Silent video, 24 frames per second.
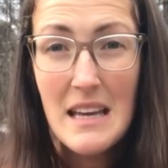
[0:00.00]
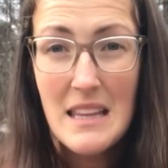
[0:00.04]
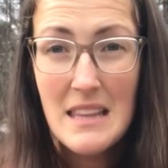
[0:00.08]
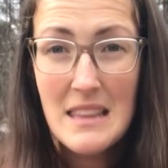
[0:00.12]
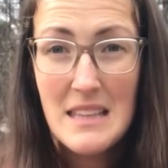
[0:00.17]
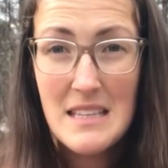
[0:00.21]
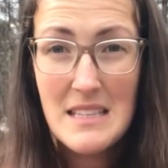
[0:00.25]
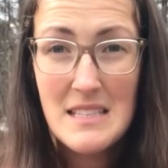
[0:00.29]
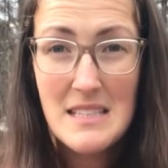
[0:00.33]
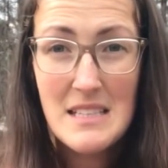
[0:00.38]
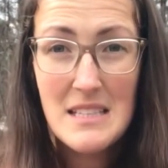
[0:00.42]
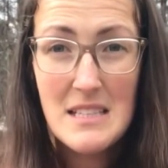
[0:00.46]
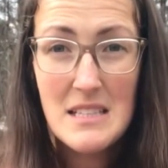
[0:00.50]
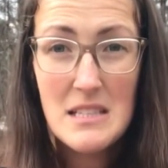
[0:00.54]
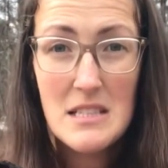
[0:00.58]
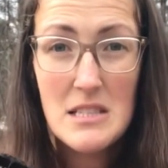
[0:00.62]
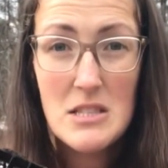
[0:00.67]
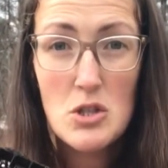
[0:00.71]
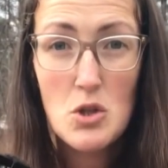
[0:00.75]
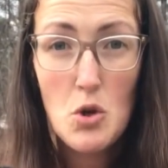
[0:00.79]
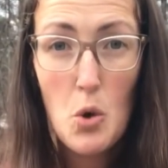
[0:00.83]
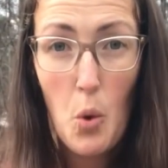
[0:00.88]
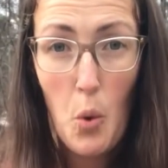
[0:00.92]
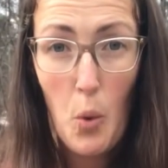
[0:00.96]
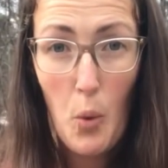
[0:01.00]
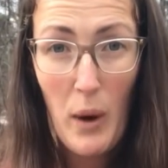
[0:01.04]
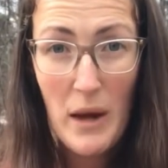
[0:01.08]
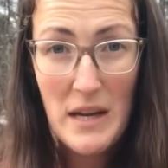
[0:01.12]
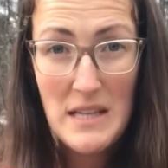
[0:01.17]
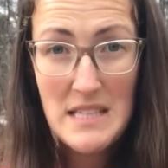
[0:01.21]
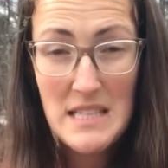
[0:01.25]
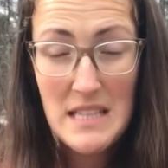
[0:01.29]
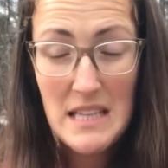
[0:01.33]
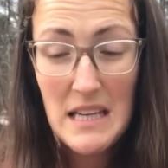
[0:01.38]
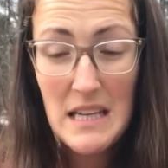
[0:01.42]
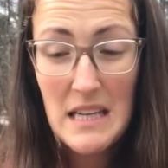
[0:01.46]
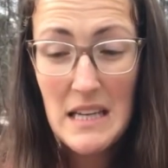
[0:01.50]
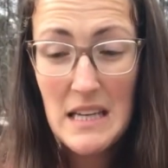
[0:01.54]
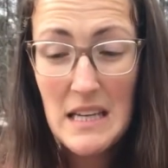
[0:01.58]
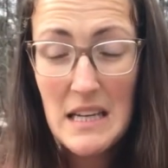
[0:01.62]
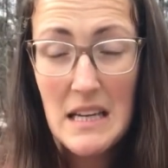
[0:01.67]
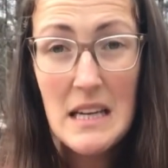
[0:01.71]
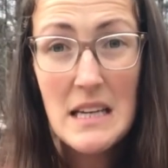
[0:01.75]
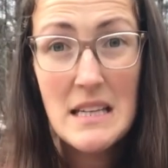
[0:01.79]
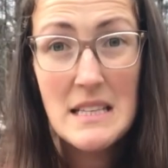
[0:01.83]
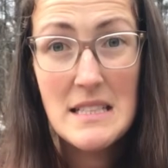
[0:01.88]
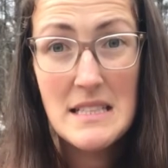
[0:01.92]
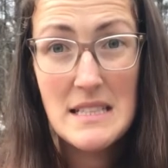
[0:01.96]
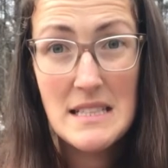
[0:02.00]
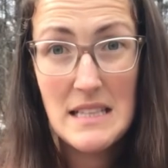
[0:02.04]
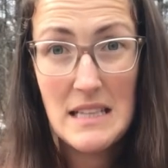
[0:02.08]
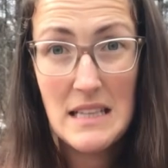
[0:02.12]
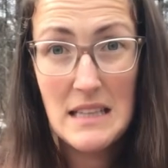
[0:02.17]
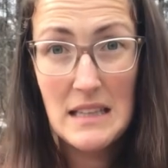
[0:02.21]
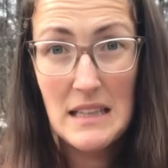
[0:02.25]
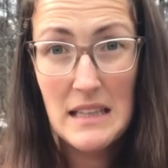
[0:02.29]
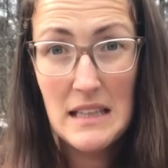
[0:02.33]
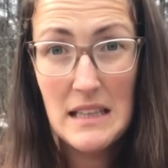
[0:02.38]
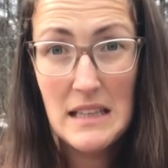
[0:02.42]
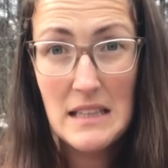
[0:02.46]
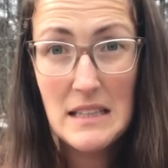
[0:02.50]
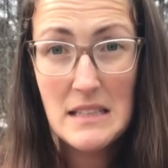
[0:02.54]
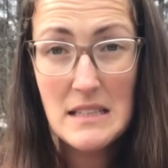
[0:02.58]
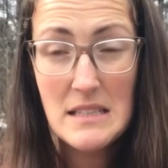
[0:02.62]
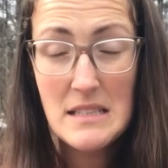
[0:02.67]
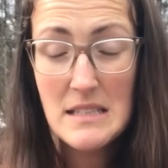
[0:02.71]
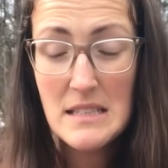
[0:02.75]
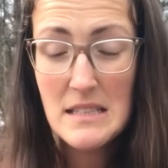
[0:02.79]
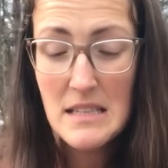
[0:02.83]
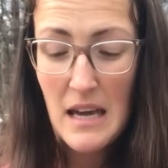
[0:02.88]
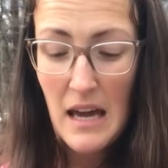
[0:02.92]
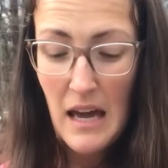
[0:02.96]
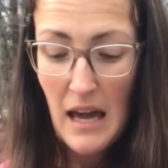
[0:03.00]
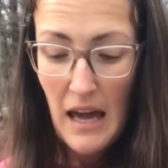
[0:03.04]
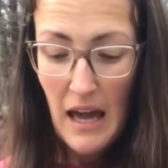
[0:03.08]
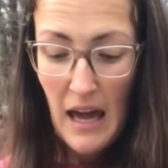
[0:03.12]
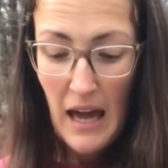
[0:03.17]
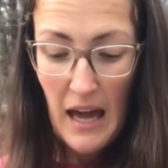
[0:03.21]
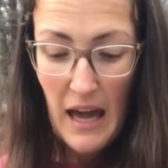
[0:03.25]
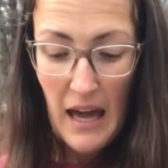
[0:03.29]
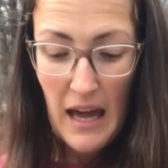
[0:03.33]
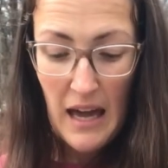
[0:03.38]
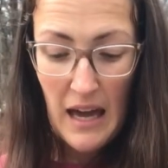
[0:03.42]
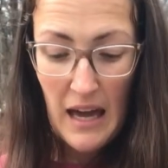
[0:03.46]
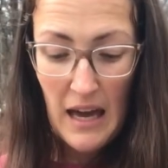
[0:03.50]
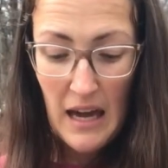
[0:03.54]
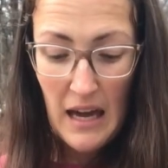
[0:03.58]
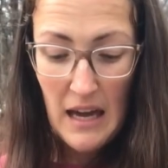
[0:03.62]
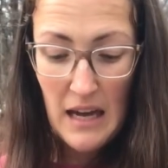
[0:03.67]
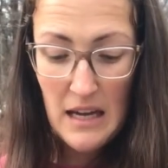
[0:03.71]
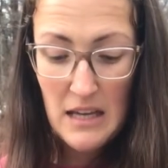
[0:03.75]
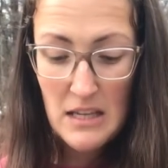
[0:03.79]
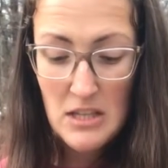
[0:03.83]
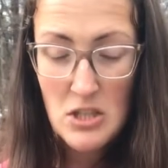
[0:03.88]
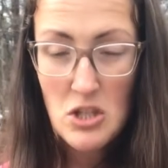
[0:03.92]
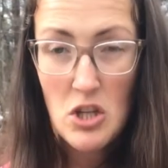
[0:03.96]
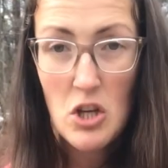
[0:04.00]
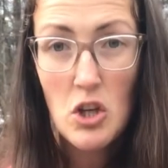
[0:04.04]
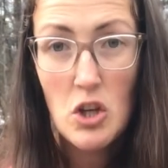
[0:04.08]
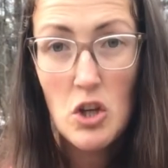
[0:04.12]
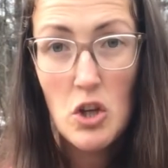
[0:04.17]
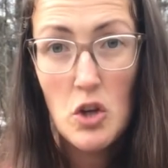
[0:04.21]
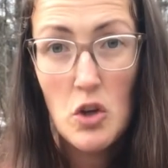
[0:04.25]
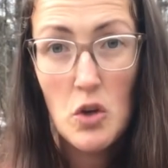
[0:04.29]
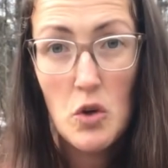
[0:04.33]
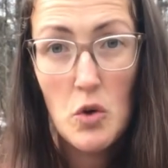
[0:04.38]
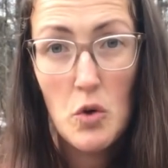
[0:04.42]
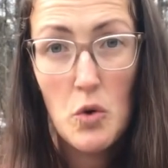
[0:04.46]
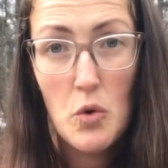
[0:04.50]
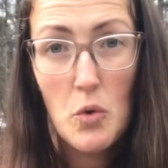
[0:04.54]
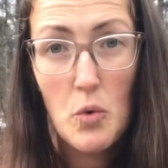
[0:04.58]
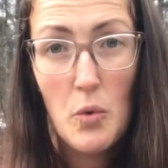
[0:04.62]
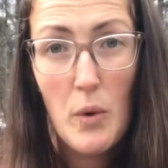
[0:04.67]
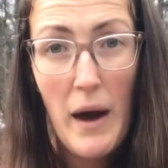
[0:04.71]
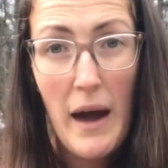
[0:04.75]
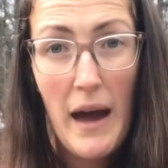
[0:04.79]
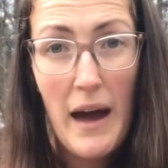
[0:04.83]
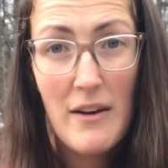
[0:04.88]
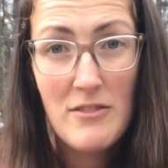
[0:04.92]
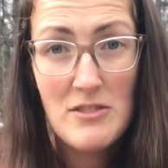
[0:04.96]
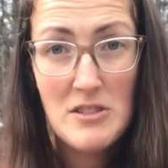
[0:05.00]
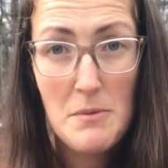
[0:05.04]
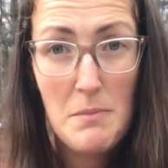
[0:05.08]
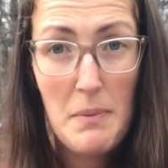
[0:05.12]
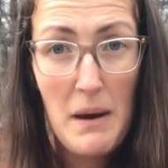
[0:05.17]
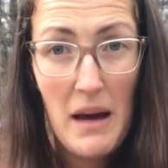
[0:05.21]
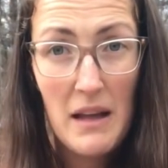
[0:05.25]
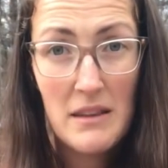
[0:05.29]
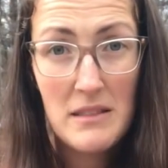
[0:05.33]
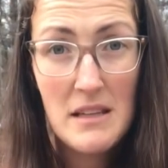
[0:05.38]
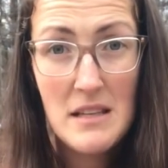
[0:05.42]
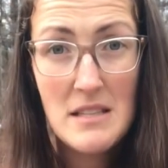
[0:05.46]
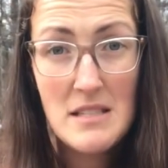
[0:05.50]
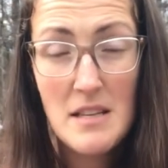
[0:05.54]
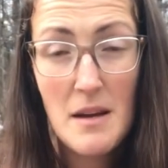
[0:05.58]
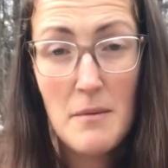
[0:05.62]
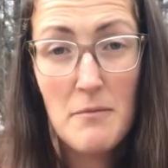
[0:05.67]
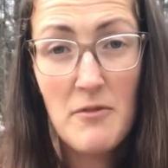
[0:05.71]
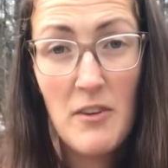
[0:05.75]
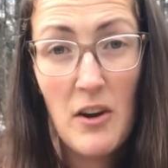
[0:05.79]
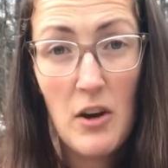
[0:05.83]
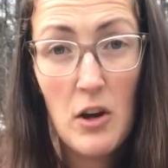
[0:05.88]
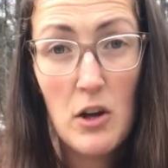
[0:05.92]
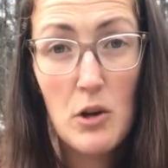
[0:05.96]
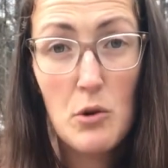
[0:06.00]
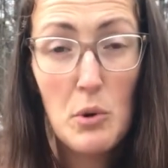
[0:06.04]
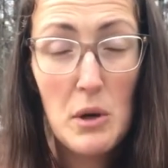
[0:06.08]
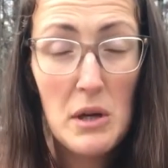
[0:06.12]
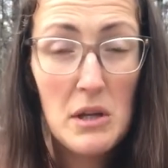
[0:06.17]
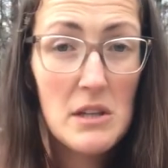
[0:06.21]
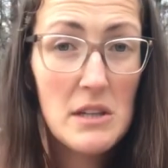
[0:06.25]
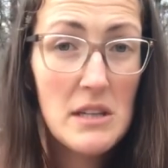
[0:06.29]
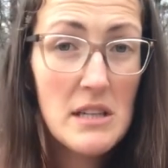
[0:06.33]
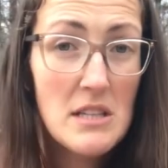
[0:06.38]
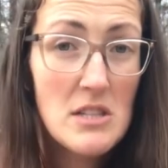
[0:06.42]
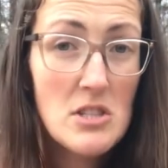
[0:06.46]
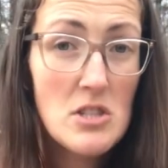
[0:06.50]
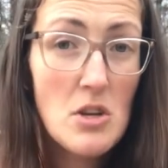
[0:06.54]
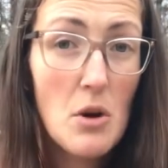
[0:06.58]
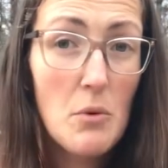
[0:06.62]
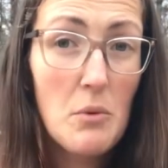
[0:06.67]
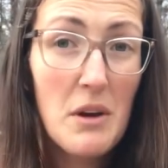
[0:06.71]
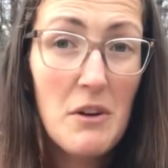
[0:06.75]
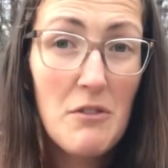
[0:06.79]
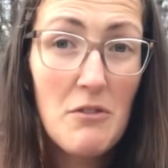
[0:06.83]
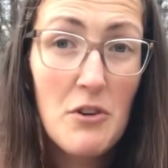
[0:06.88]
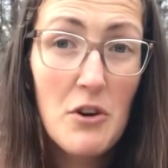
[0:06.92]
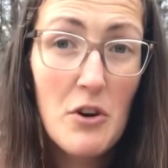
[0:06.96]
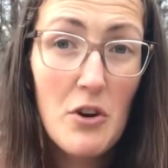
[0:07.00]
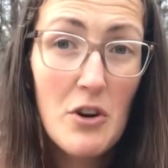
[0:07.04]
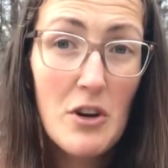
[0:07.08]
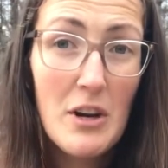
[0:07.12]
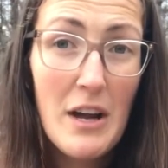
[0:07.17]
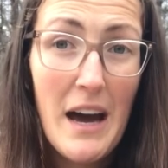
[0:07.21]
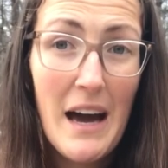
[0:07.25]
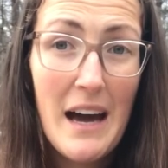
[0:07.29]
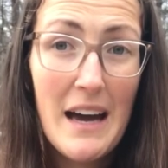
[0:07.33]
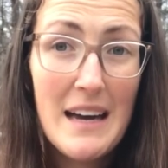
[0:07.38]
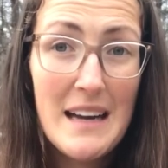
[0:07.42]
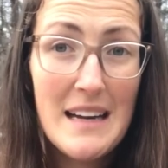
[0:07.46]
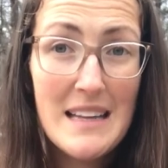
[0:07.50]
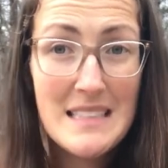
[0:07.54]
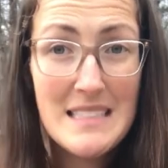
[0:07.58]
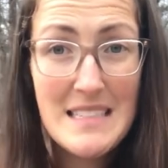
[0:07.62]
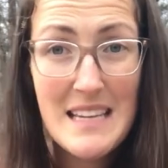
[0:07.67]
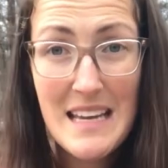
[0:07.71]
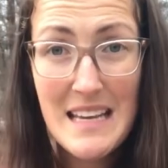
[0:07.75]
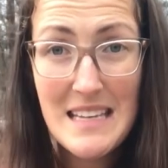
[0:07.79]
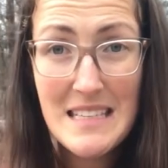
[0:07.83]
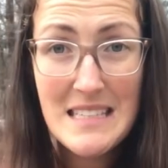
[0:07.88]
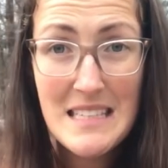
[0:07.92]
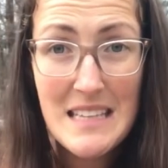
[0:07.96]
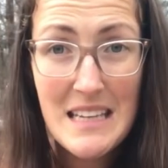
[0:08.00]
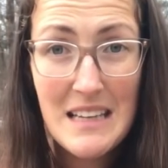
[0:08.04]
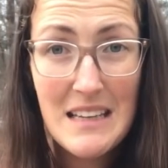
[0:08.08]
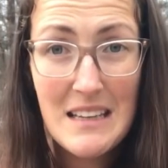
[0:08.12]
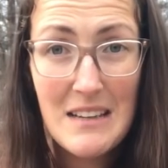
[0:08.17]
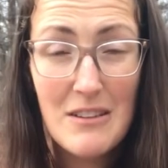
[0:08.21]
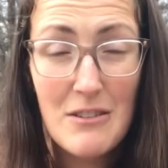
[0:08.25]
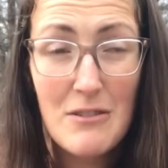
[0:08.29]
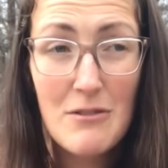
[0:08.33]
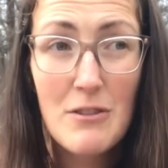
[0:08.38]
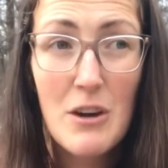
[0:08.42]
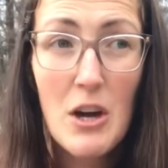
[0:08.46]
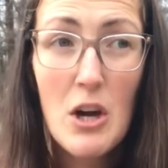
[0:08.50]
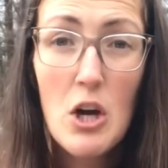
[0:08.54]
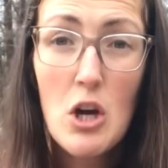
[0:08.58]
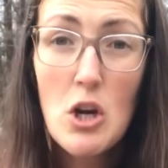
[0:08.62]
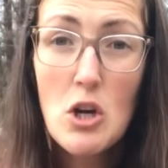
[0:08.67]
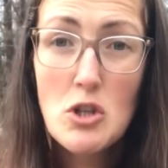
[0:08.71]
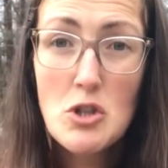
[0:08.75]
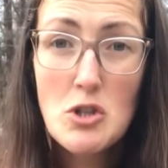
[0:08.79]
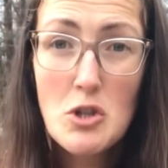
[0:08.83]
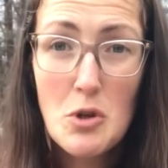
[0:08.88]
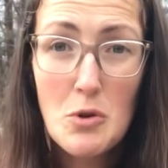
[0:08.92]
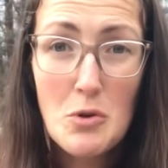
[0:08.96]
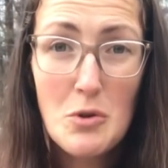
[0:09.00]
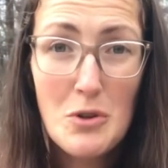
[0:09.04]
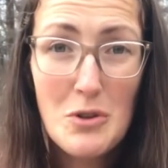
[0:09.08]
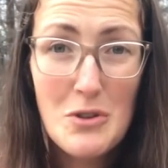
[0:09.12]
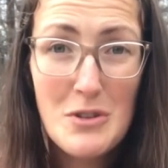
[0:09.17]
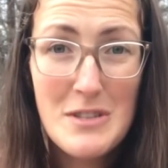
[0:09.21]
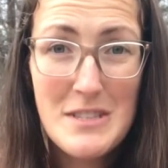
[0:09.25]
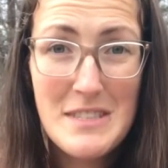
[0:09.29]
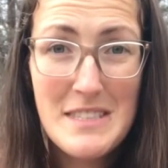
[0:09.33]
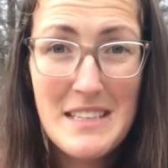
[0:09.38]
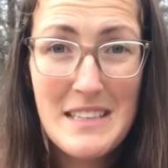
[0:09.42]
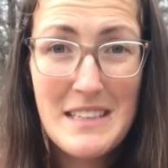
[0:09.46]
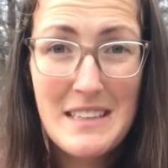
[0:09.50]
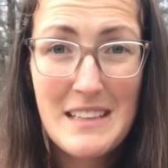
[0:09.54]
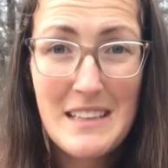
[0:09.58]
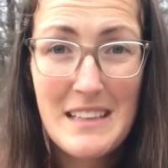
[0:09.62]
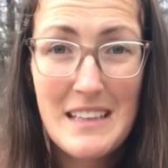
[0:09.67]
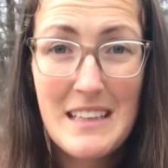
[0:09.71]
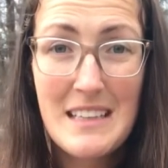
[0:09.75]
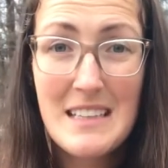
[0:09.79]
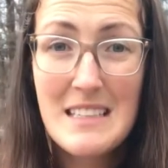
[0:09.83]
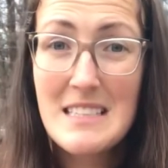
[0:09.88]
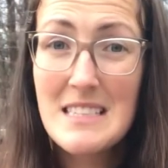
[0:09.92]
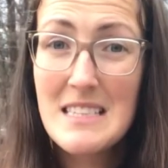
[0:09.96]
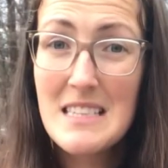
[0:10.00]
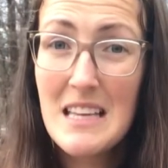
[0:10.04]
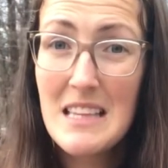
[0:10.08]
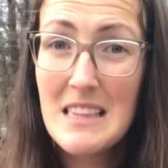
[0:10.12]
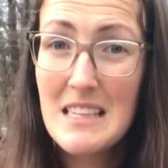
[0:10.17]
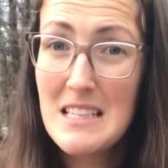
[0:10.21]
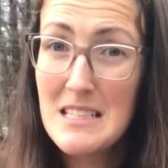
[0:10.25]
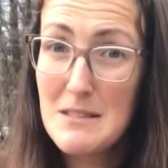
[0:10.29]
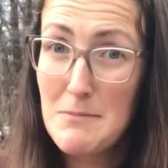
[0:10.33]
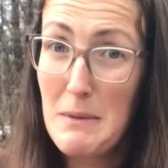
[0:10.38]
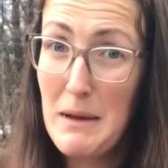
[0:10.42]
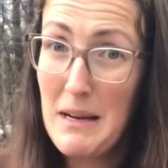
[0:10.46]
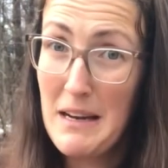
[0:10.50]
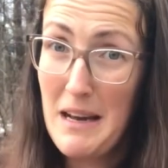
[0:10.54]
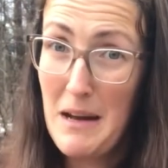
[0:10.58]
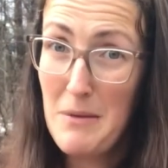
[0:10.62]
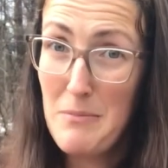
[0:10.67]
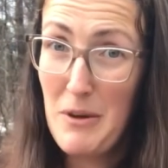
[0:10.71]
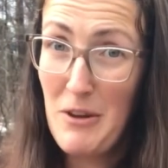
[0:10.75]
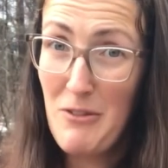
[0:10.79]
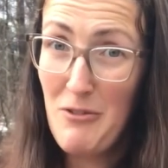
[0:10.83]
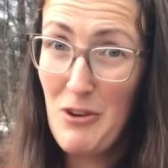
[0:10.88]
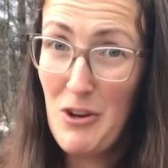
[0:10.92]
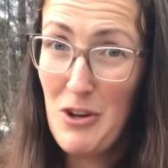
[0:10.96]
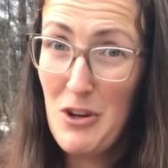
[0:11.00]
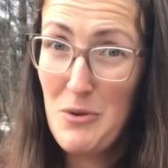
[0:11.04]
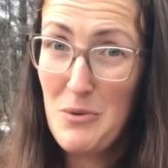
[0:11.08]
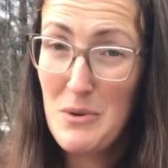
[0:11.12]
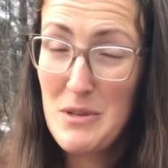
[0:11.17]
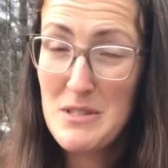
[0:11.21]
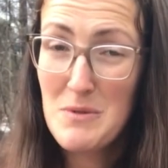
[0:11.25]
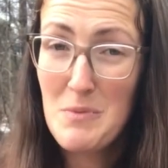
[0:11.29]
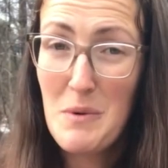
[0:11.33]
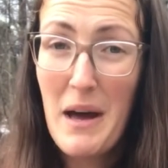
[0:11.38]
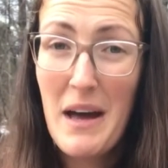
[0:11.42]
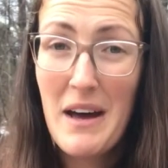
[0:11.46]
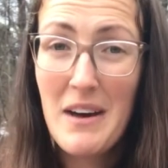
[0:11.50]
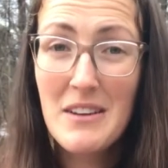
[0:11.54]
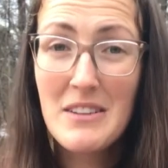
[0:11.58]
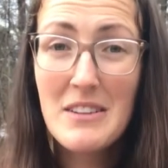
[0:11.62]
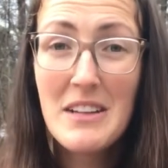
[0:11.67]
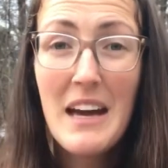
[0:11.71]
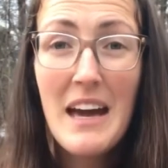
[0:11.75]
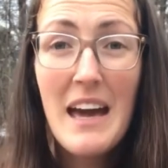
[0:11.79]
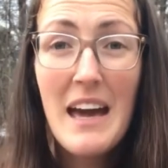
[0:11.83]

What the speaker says: This is 20 seedlings, and you have to pot these up very quickly. So if you're not attentive to your seedlings, then this may not be for you as well.